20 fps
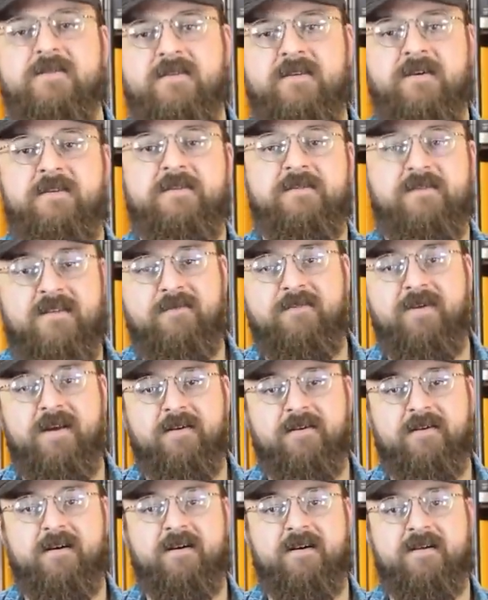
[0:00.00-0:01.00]
those are the
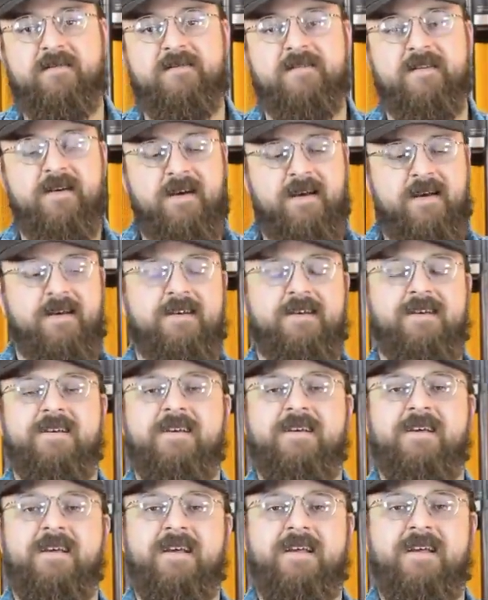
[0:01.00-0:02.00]
better guns
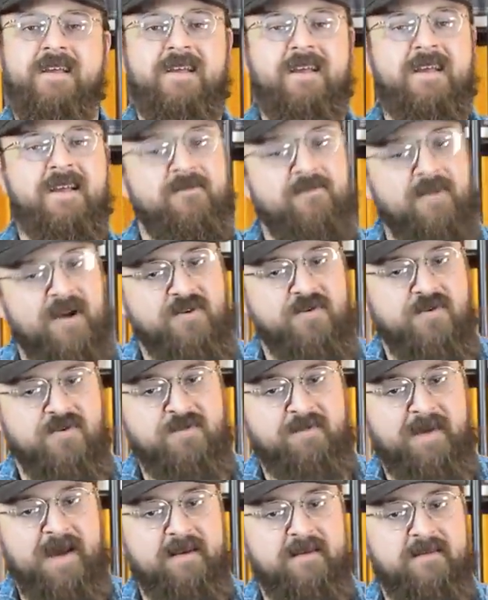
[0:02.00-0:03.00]
in
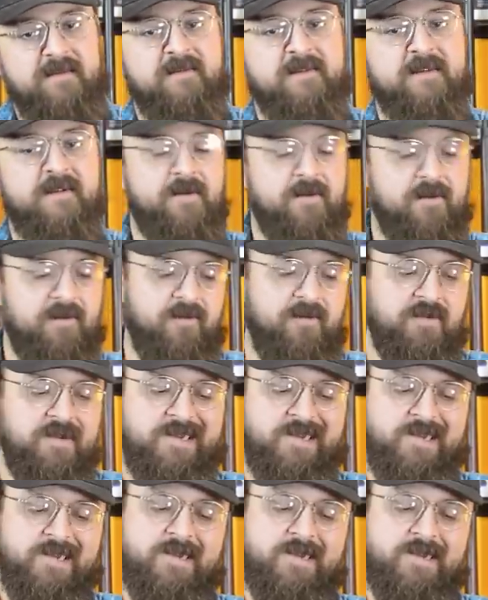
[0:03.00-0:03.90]
retrospect. So